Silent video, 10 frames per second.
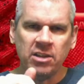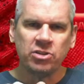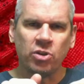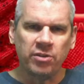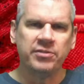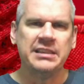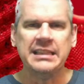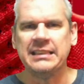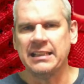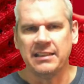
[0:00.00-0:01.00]
sort of
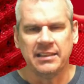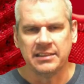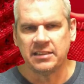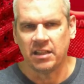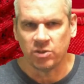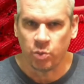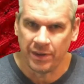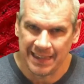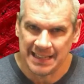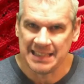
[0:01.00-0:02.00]
detailing tucked
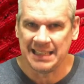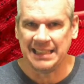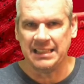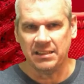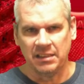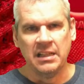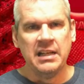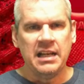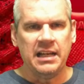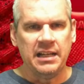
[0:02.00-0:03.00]
within the heel
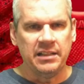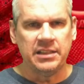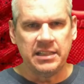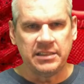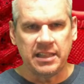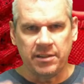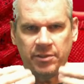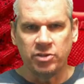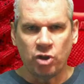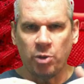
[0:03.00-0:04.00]
instead of
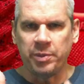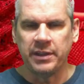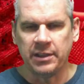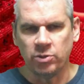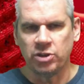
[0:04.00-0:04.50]
on top of the heel,